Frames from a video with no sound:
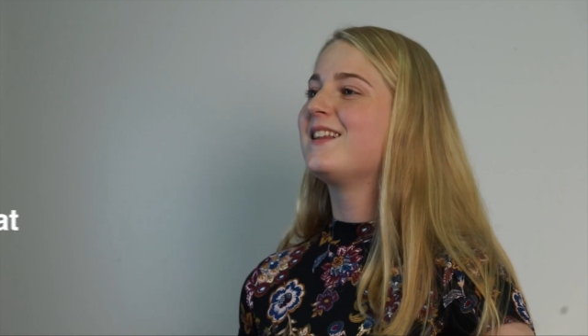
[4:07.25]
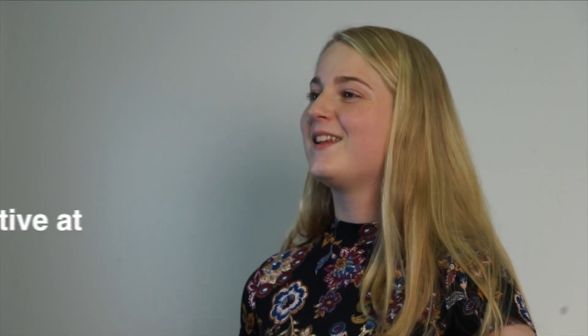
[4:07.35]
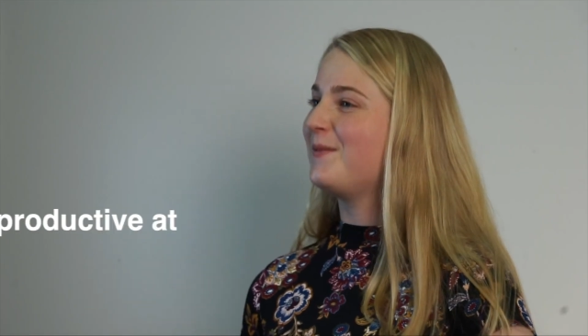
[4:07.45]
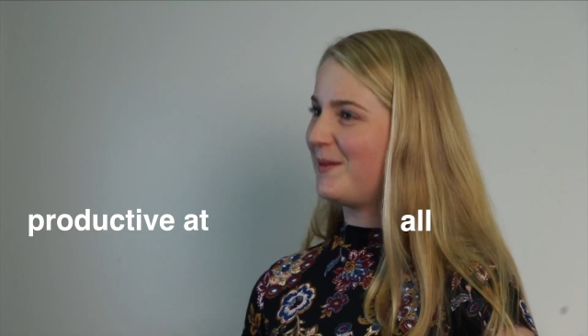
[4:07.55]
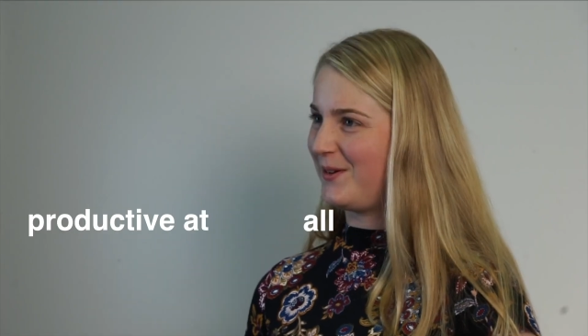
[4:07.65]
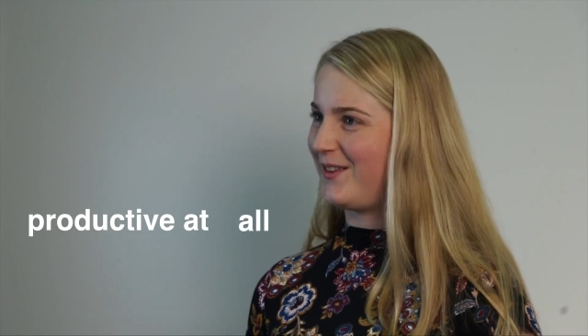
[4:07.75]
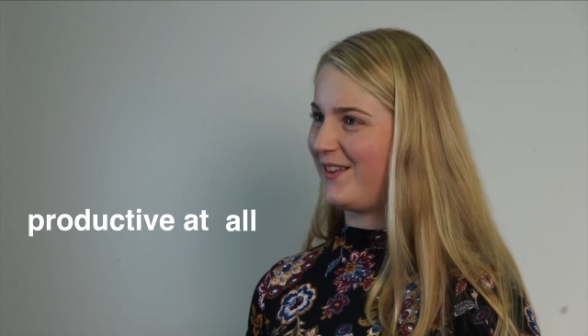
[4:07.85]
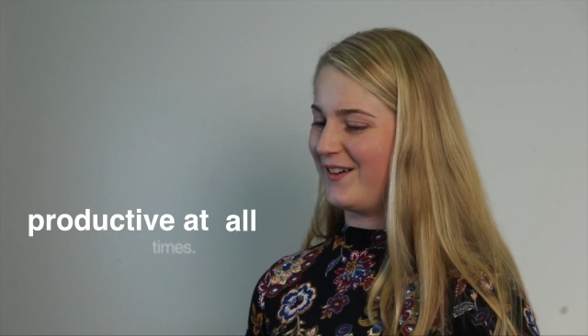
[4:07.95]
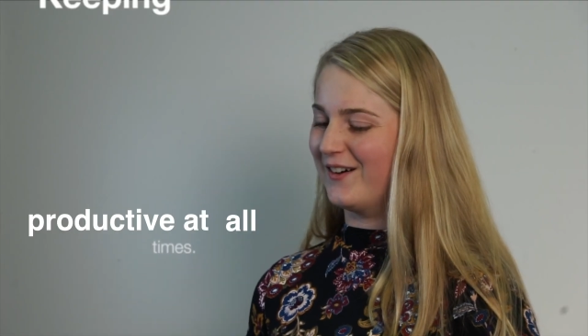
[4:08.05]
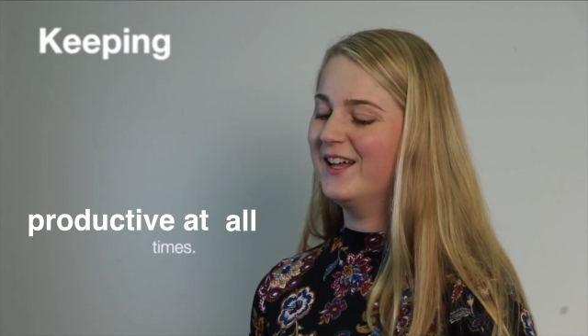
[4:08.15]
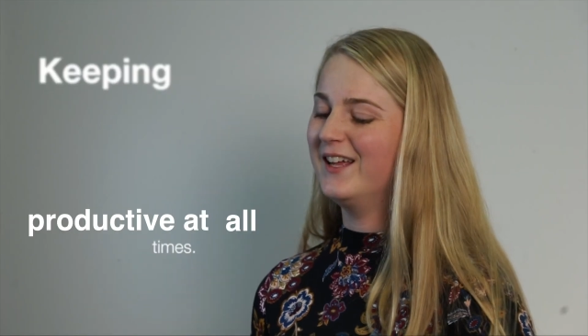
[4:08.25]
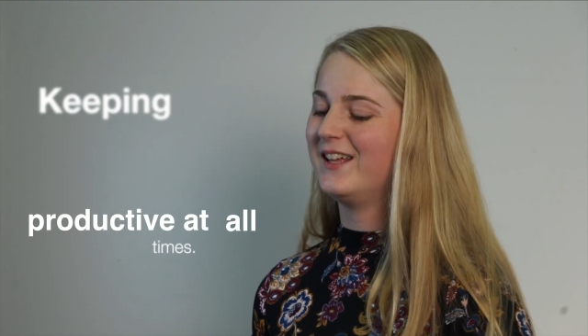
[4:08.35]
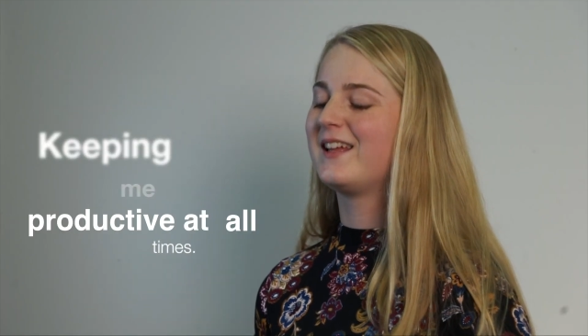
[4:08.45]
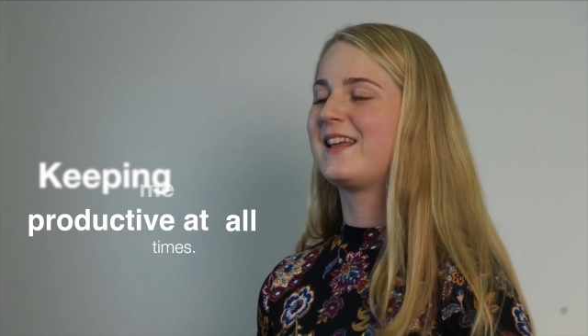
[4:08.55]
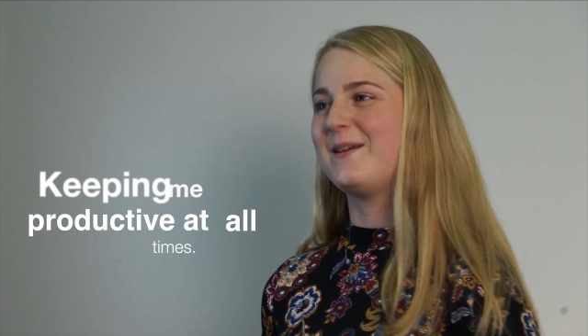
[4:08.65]
Tip number 2,
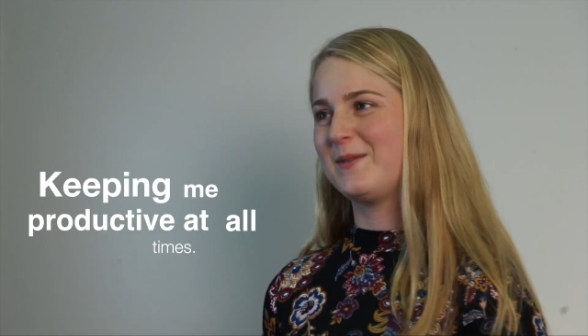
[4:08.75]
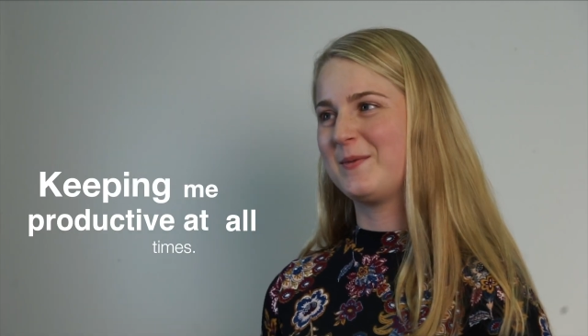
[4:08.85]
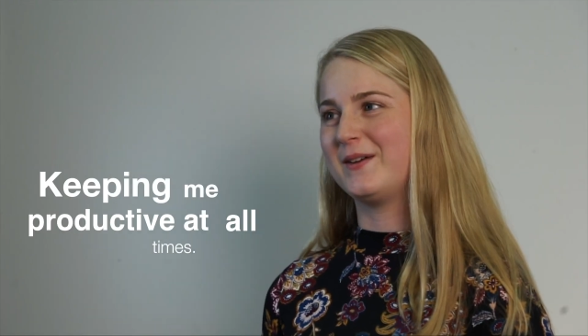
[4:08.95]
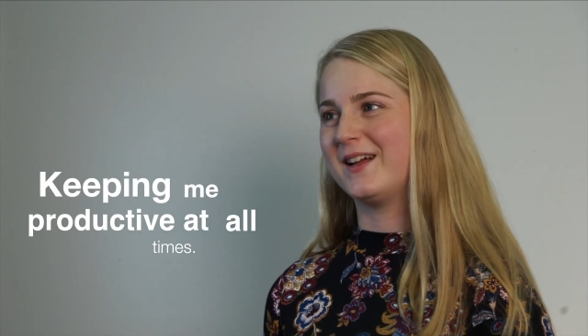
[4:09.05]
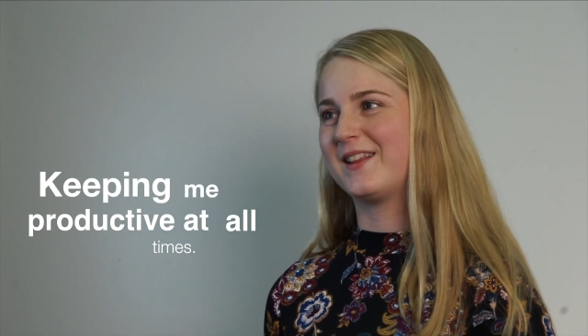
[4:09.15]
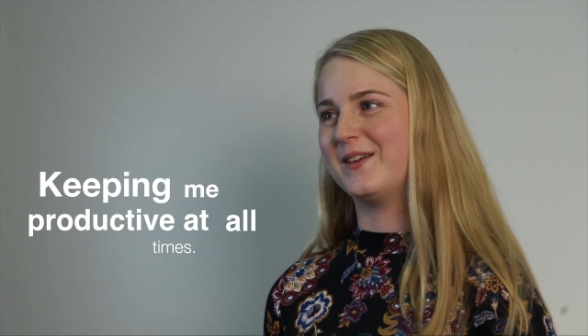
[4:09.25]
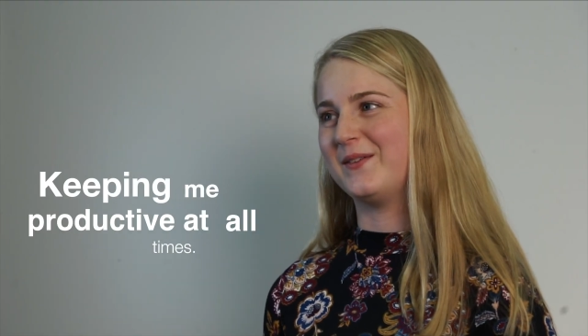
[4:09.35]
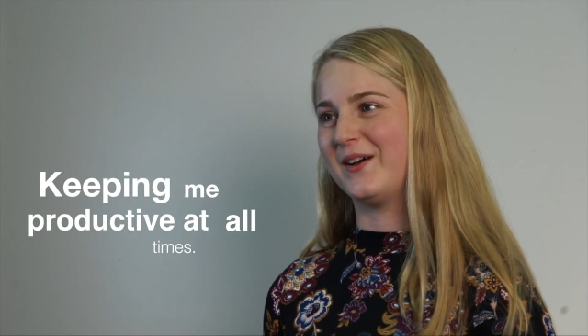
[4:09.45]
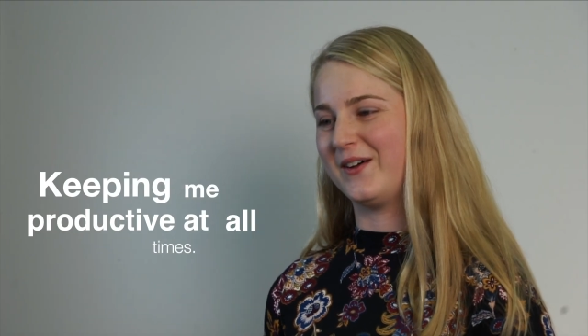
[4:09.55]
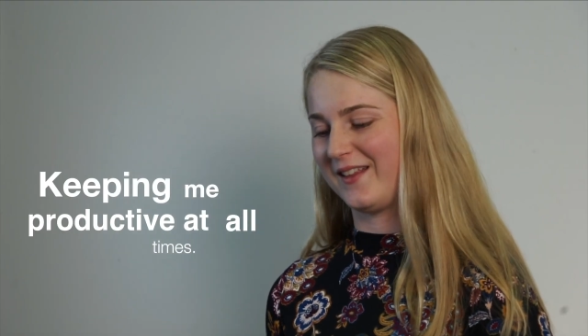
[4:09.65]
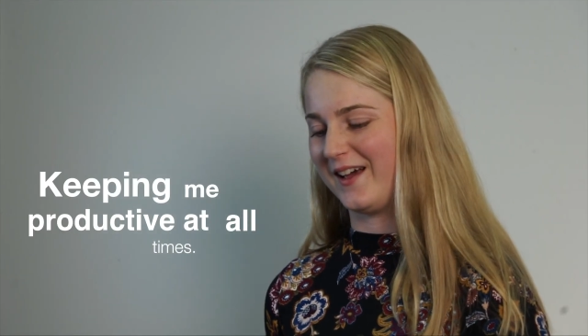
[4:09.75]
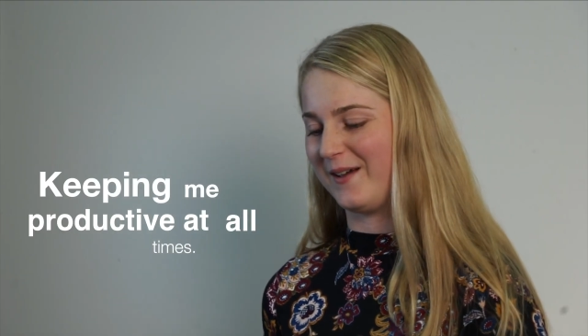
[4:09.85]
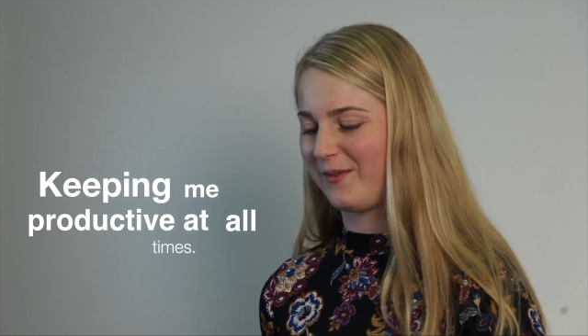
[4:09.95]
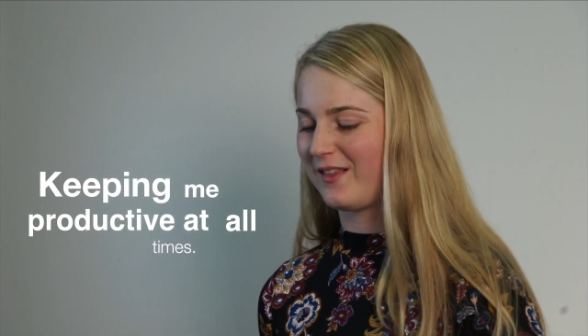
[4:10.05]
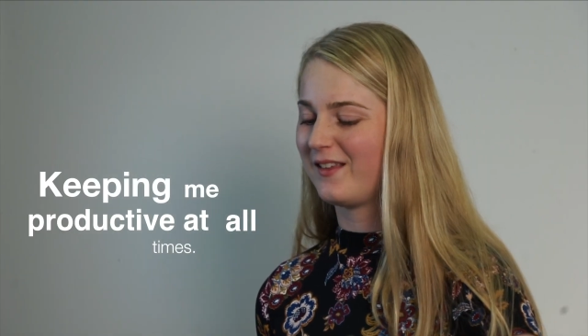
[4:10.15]
keep me productive at all
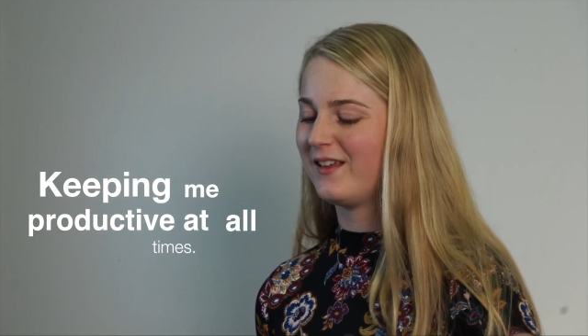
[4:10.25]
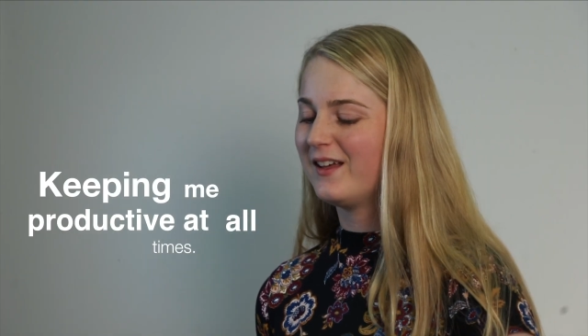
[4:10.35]
times.